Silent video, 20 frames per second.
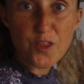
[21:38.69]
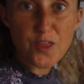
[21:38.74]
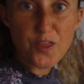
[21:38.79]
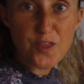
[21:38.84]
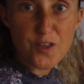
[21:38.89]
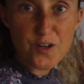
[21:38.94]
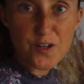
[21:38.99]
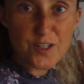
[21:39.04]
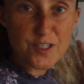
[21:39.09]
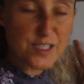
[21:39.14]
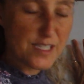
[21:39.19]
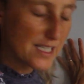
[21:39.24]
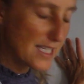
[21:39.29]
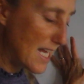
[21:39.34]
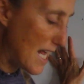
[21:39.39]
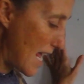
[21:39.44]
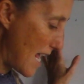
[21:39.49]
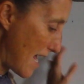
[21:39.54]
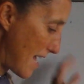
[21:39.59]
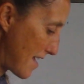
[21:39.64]

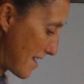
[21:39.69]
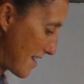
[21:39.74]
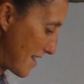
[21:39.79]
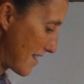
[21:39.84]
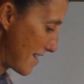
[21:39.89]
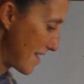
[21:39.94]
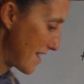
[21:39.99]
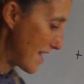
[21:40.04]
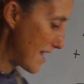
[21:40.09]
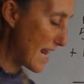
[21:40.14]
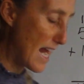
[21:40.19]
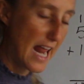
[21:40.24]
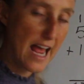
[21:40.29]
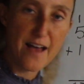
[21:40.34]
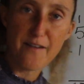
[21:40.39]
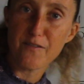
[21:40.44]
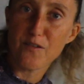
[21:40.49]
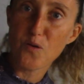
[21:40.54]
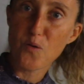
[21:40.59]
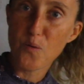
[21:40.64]
Thursday, and
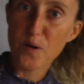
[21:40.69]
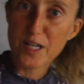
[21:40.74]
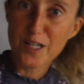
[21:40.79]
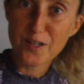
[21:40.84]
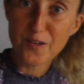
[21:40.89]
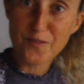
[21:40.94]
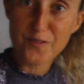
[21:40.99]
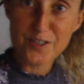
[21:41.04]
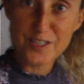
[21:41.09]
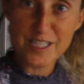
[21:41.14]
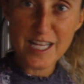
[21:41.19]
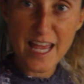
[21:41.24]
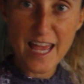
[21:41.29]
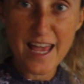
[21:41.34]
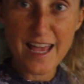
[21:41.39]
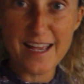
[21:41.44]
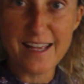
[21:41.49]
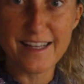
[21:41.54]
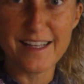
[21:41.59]
have a wonderful day.